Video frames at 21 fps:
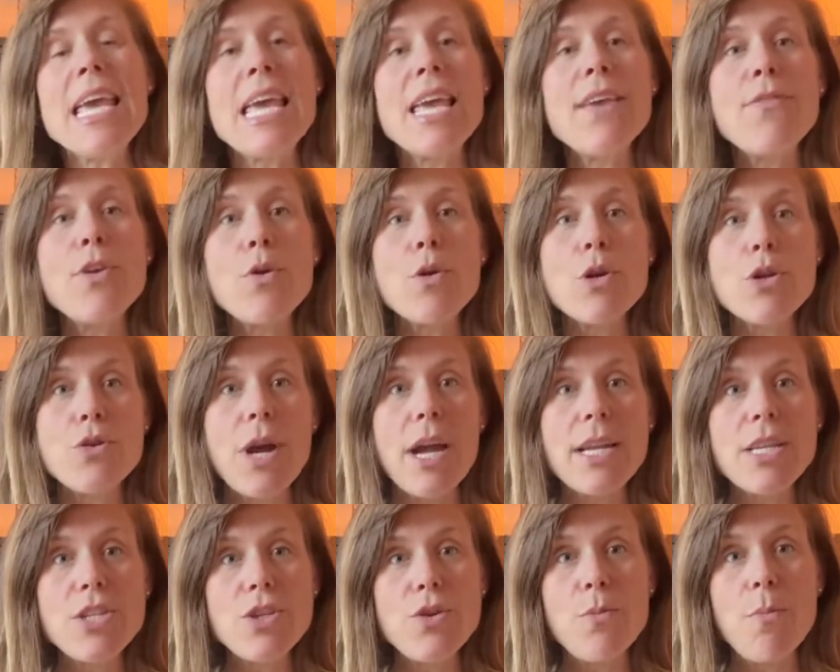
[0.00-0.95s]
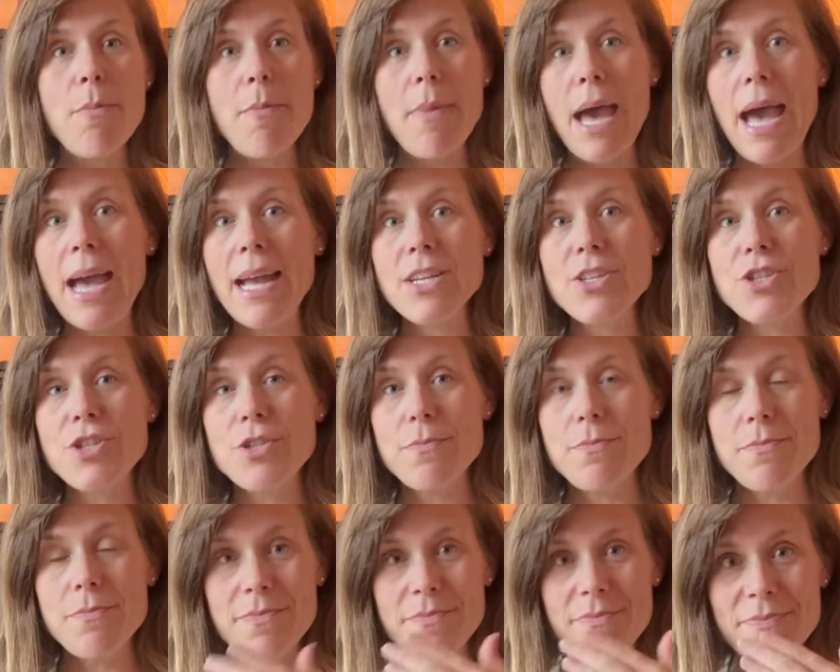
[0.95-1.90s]
If you were trying to match,
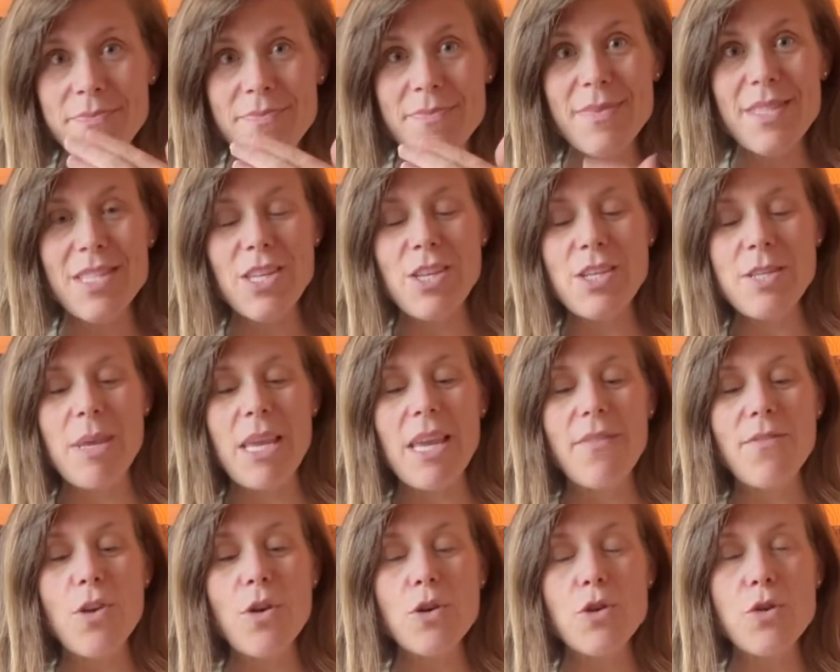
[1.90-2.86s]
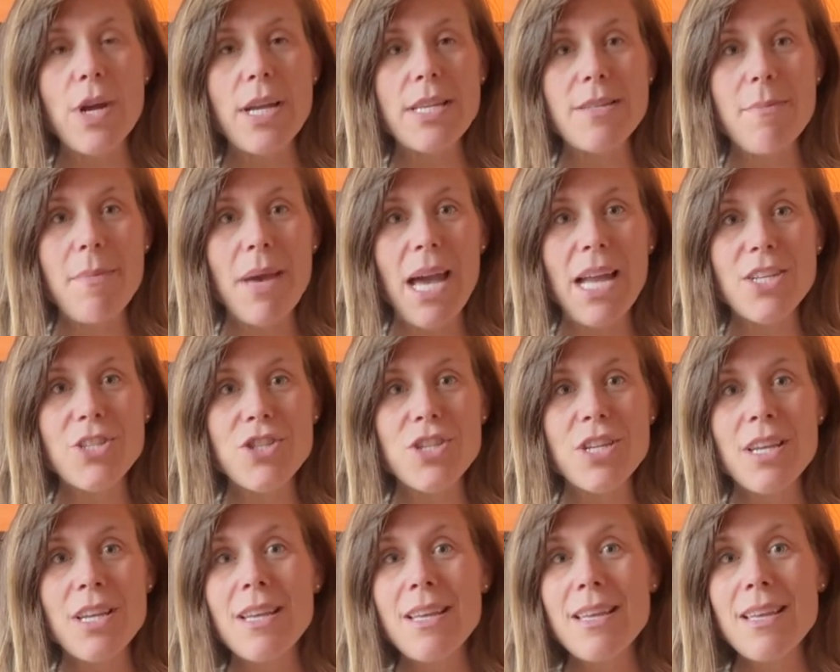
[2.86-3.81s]
excuse me, if you're trying to match
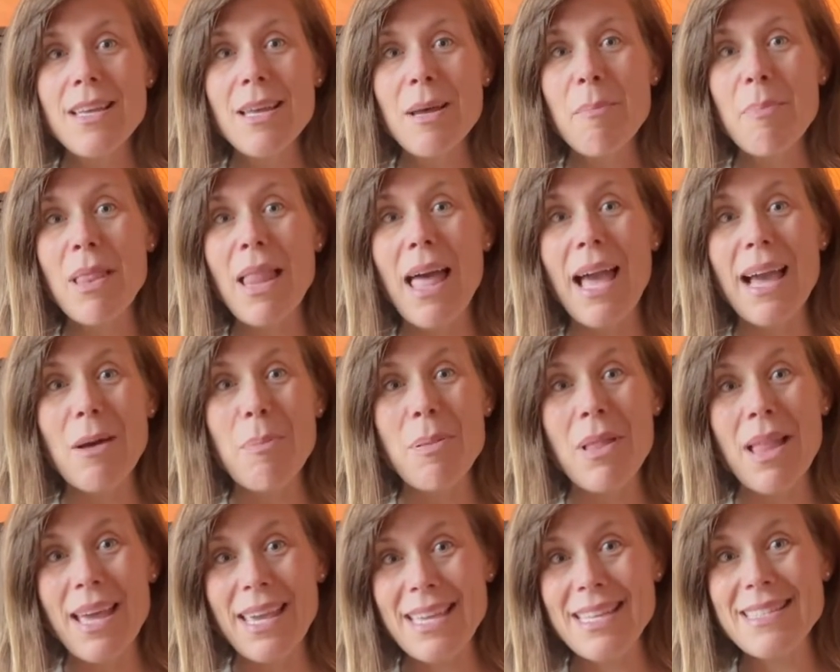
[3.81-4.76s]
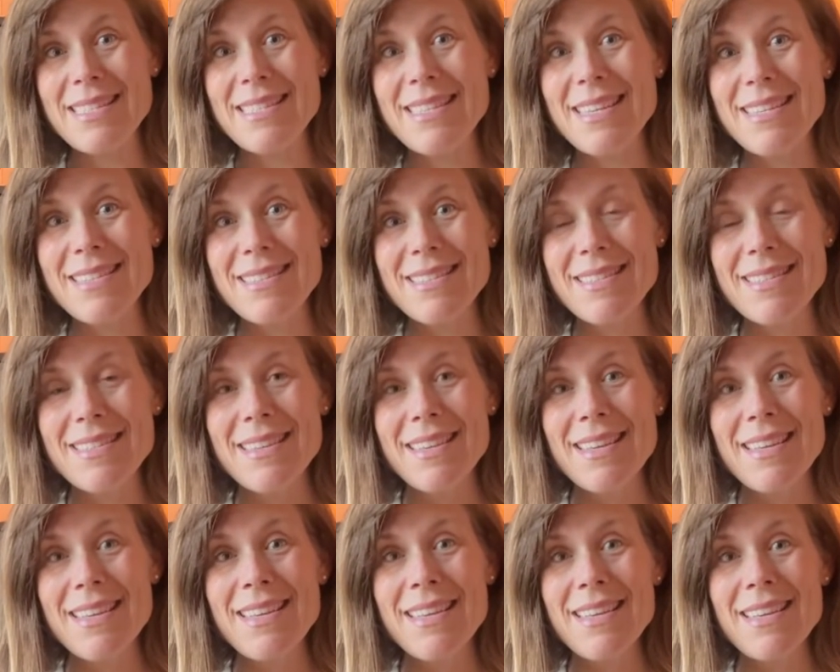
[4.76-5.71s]
black appliances,
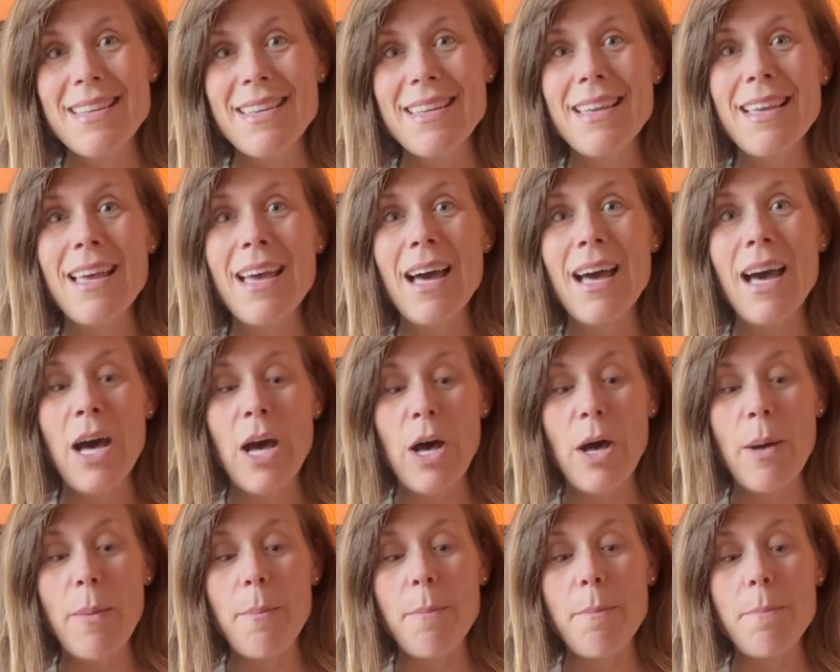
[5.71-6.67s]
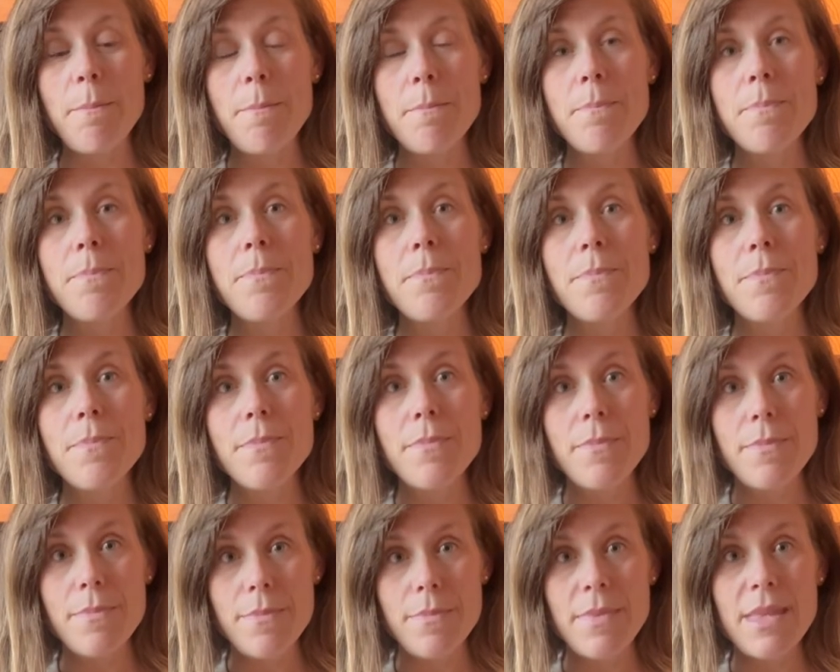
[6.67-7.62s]
um,
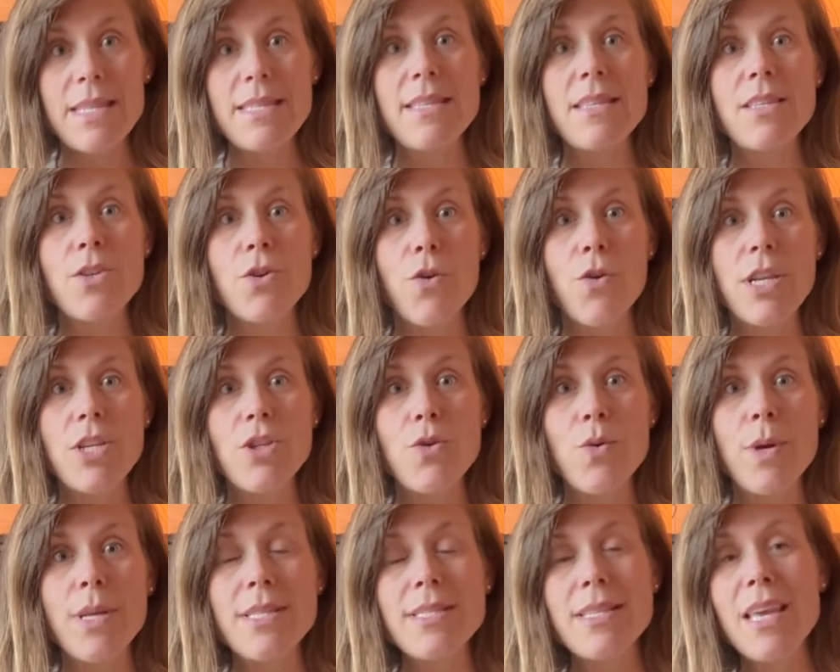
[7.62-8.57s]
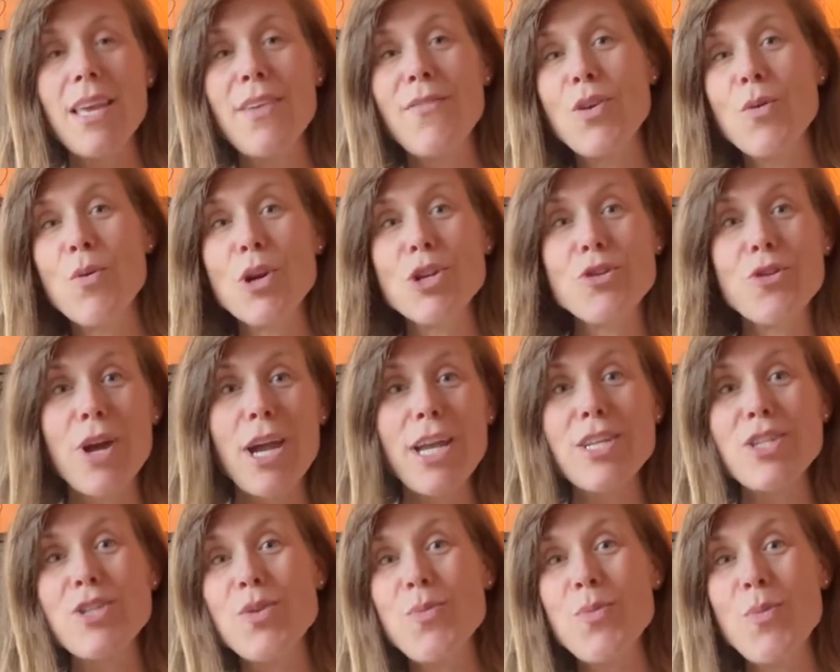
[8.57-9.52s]
this is a great choice. If you are
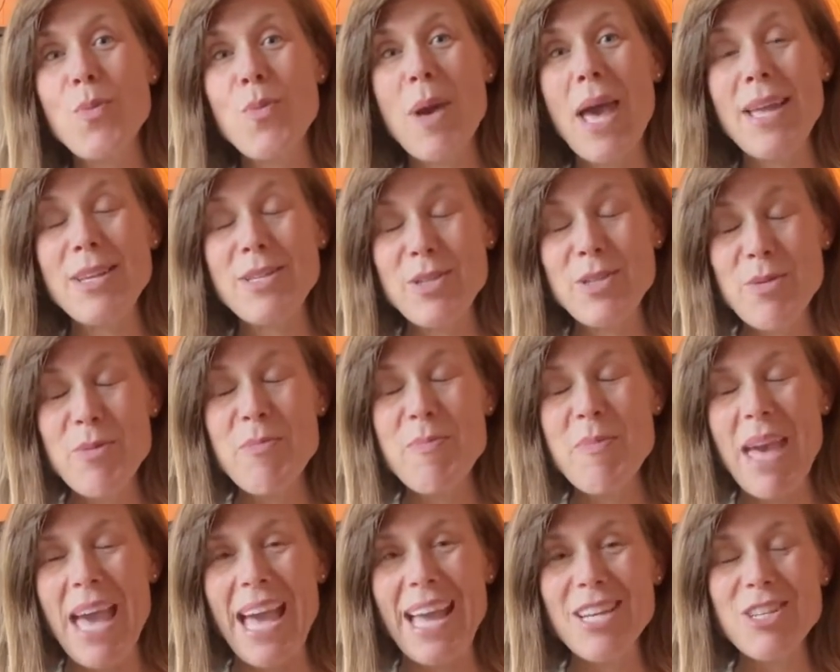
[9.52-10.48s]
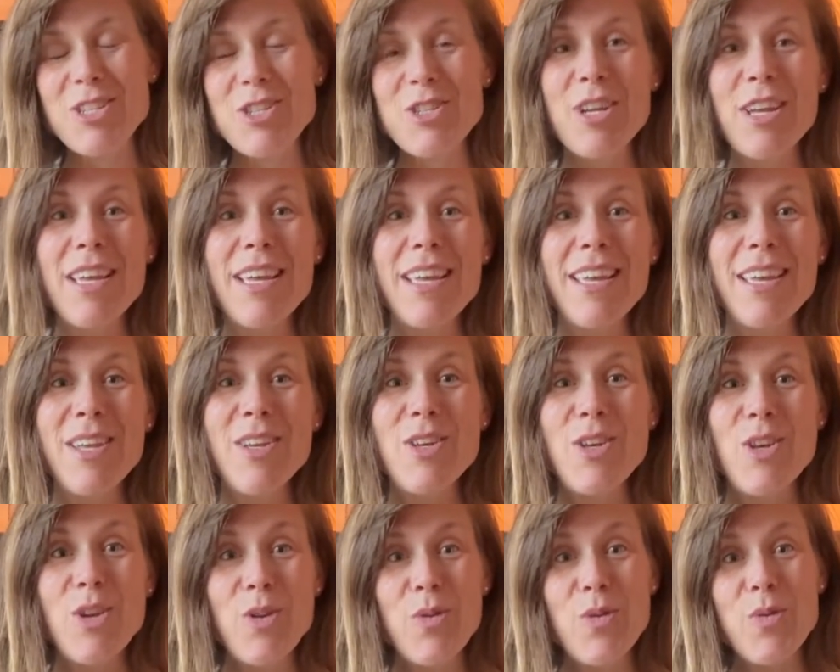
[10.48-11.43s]
trying to, to match
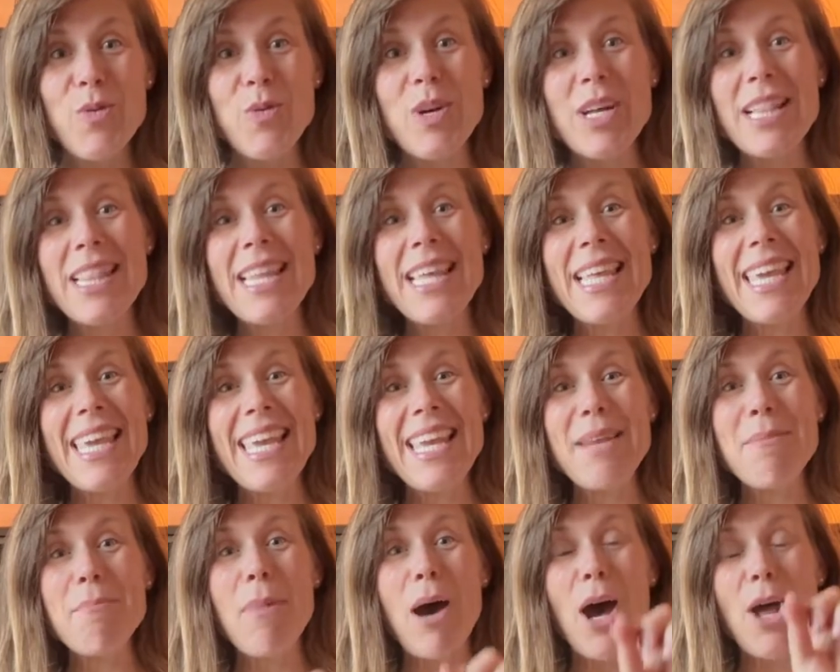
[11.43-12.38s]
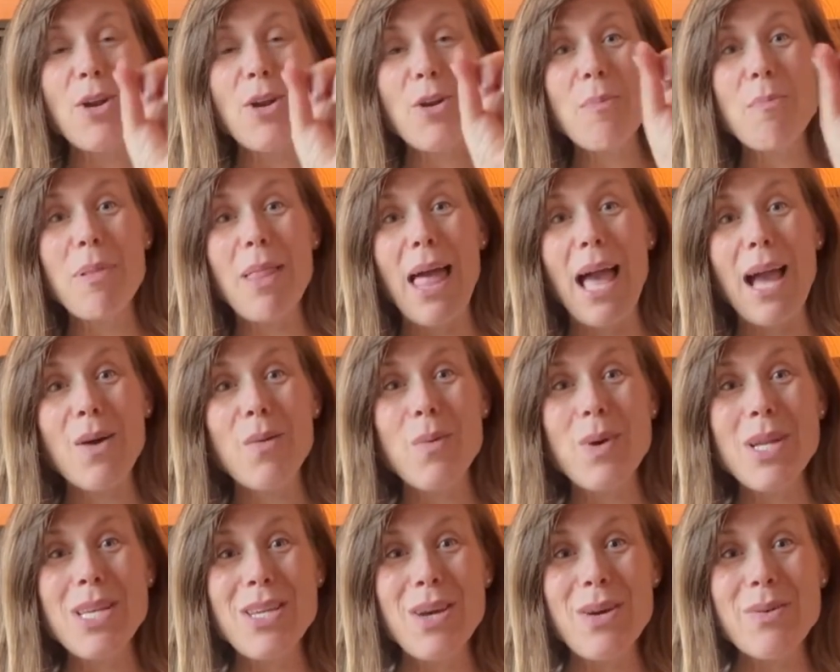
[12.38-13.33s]
new, clean, modern black
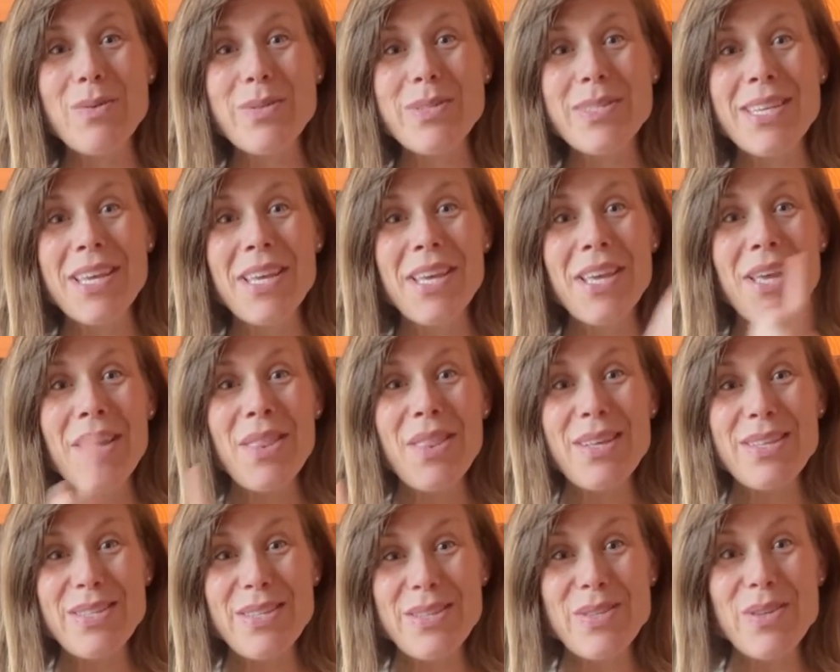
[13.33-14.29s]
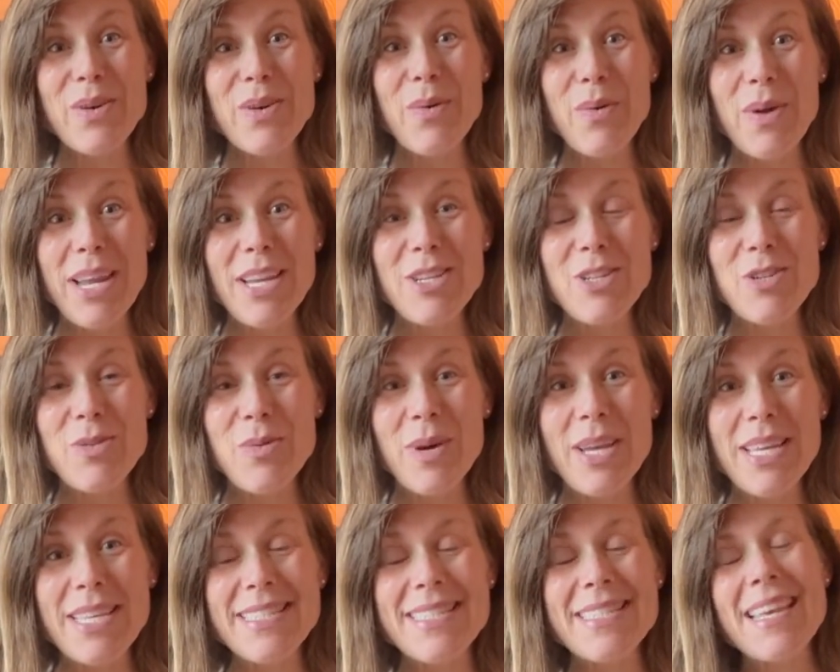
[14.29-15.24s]
windows, this is a great
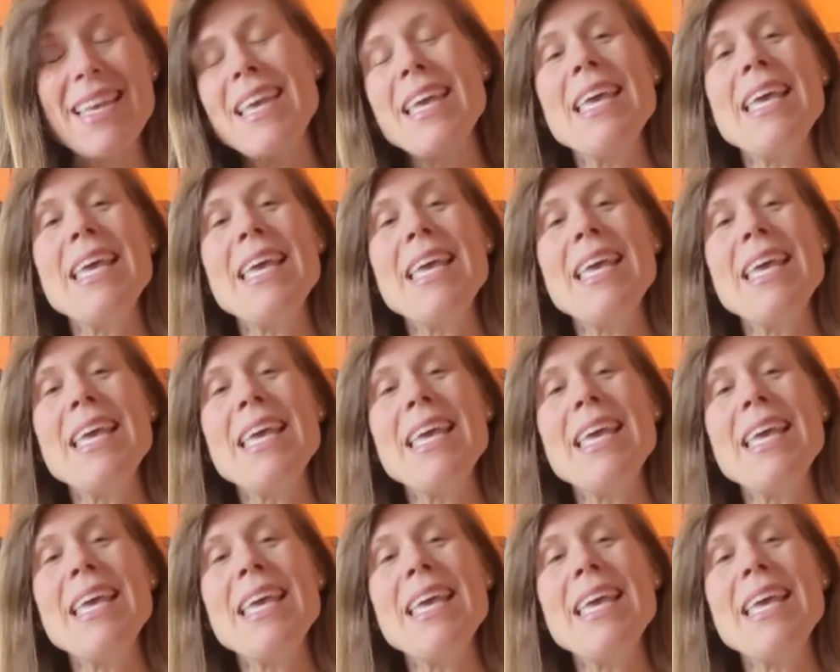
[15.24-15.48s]
choice.